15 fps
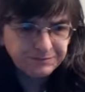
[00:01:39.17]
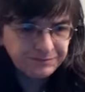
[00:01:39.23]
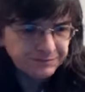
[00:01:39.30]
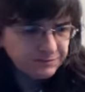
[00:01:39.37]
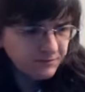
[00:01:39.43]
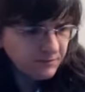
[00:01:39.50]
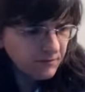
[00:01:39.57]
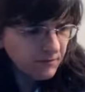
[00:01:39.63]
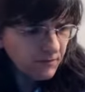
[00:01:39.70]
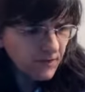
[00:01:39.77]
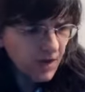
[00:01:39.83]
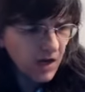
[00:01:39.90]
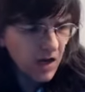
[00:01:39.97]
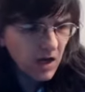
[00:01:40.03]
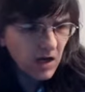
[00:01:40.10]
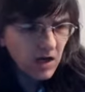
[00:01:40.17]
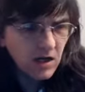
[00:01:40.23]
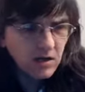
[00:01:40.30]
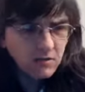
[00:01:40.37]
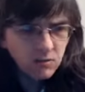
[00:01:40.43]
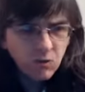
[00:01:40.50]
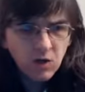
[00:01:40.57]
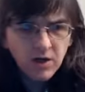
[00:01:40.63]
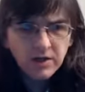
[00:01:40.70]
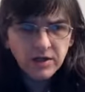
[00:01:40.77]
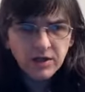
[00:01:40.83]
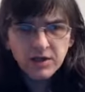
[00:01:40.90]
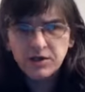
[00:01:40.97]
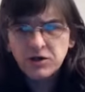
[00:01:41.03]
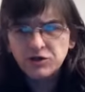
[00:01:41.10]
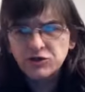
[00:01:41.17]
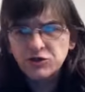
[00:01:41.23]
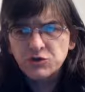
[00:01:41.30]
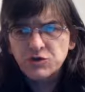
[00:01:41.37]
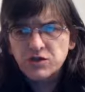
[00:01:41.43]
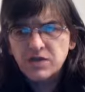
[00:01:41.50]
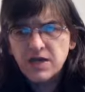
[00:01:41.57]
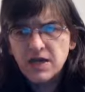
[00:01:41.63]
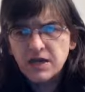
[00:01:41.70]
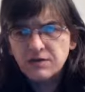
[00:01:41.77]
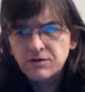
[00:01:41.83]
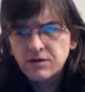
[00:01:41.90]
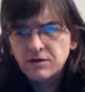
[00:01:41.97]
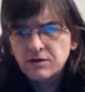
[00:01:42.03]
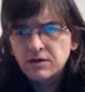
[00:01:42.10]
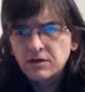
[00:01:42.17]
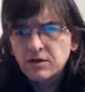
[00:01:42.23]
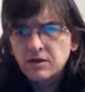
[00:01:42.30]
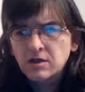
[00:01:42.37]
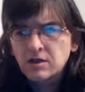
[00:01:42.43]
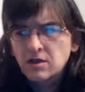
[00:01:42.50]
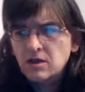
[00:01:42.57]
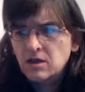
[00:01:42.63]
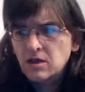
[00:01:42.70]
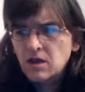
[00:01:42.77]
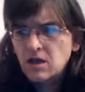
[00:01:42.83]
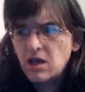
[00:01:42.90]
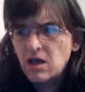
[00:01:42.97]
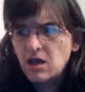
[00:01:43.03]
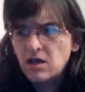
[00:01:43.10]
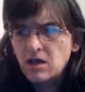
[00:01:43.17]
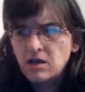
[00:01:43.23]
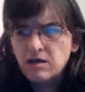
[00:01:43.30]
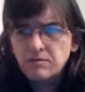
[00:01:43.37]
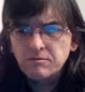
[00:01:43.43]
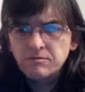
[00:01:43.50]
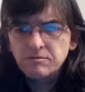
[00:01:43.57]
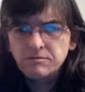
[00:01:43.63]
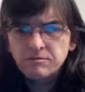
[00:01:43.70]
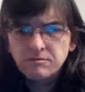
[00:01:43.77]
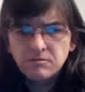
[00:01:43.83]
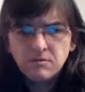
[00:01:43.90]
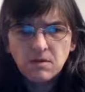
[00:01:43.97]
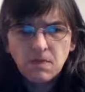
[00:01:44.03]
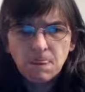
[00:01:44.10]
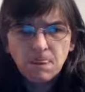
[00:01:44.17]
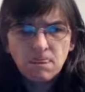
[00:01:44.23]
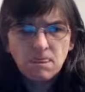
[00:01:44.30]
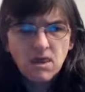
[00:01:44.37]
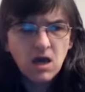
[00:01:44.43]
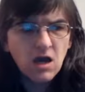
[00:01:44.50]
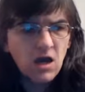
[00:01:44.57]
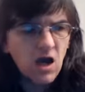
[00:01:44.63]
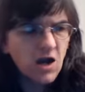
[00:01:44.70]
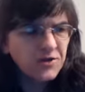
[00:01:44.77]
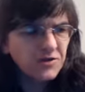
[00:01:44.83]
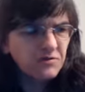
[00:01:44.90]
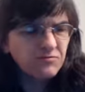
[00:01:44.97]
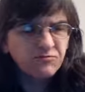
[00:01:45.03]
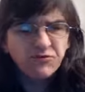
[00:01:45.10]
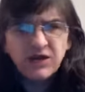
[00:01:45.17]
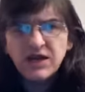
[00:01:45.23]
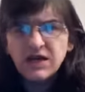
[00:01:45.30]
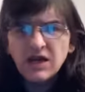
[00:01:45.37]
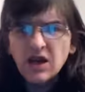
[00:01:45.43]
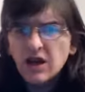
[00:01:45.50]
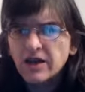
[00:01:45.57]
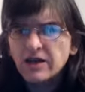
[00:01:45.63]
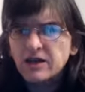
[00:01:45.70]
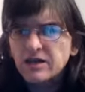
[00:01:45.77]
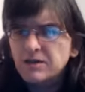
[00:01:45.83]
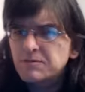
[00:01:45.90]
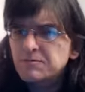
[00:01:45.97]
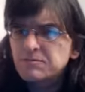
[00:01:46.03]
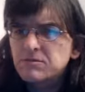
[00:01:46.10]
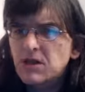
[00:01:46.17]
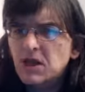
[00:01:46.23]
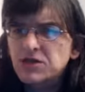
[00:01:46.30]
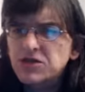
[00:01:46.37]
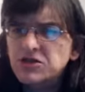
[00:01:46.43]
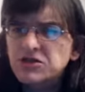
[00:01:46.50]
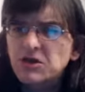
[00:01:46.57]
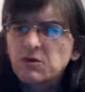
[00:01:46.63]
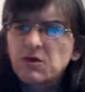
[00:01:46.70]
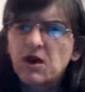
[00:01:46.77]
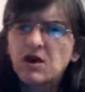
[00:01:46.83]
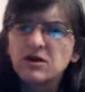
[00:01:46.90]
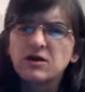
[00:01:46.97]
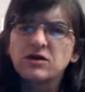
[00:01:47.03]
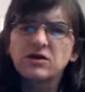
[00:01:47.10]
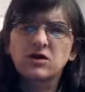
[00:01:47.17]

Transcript: Why did I not choose Skaven? I don't really like them. I just don't like the look of them.